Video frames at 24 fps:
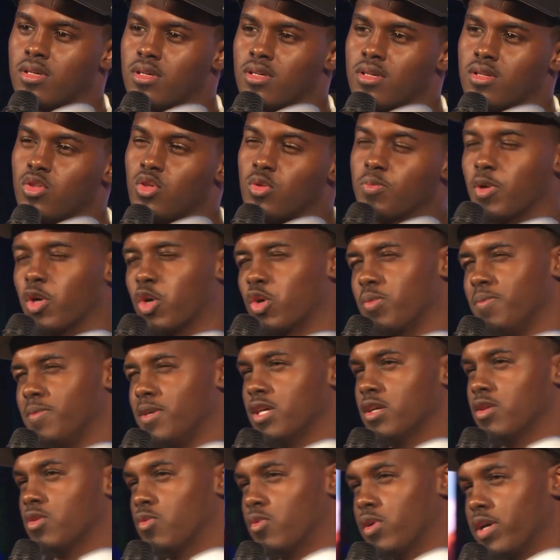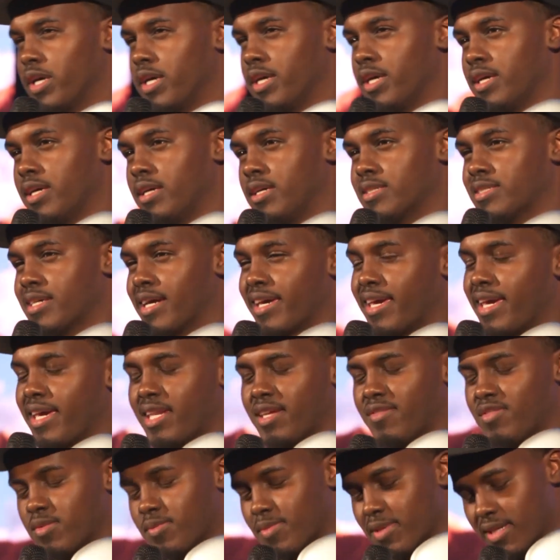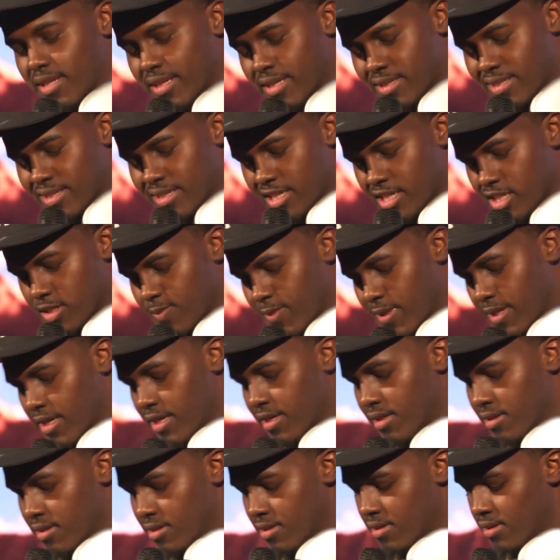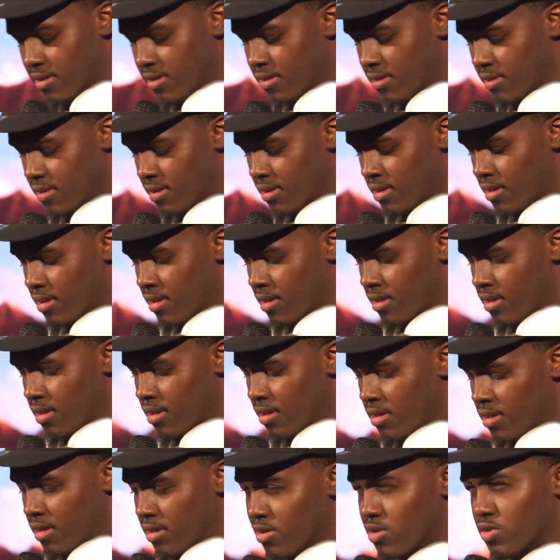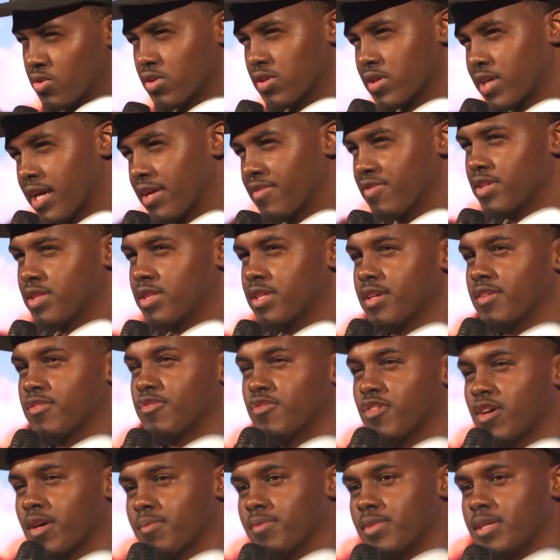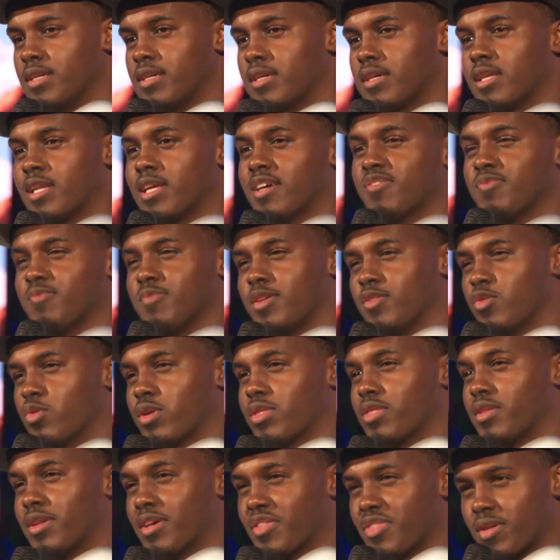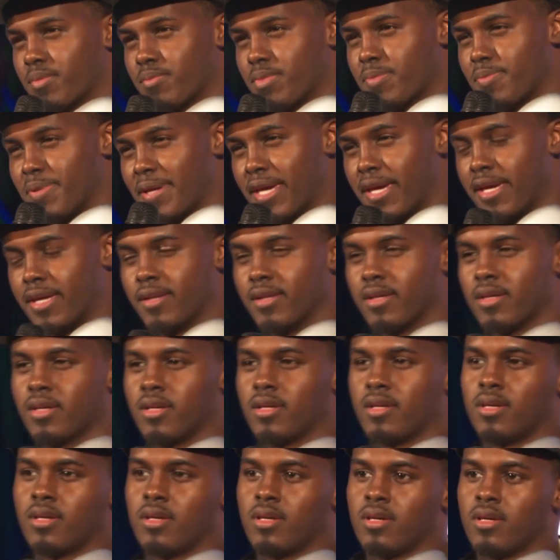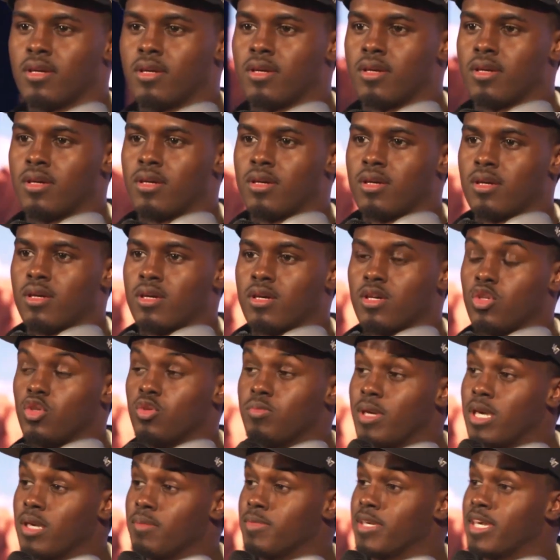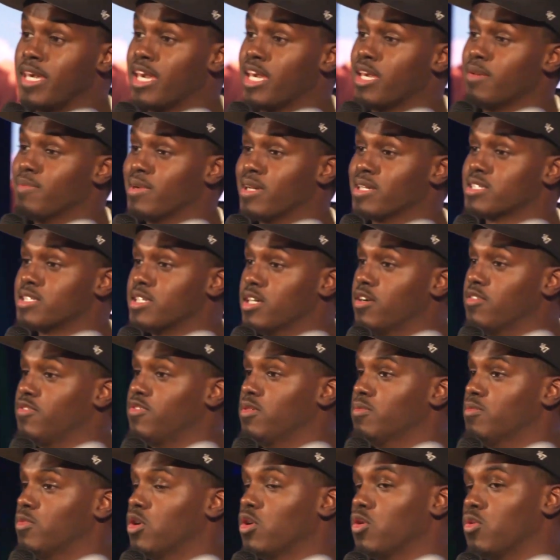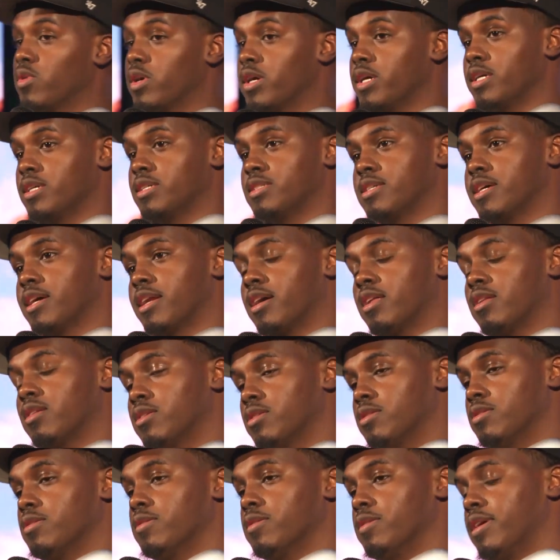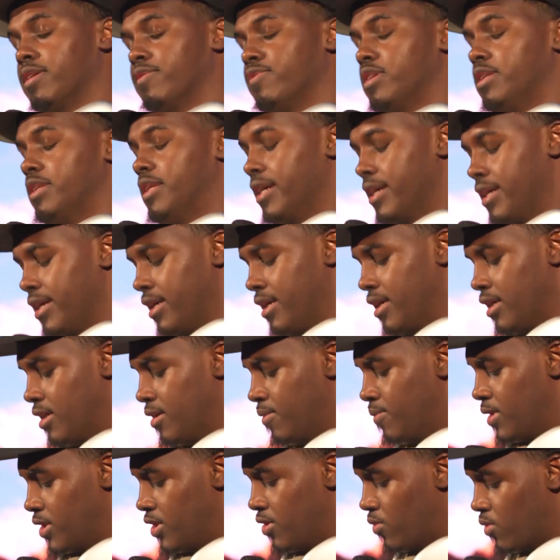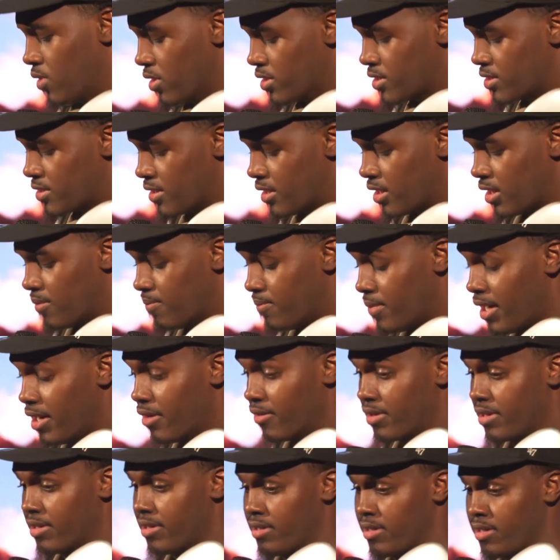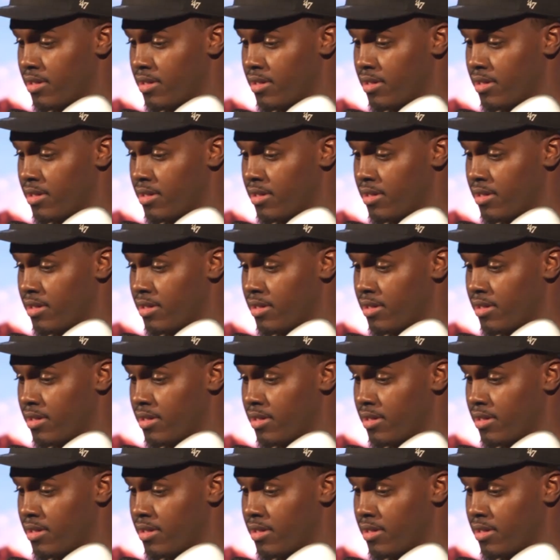You broke me in ways I can't even begin to explain. You took everything from me and left me with nothing but pain. You made me hate myself in more ways that I learn every day, but the worst thing about it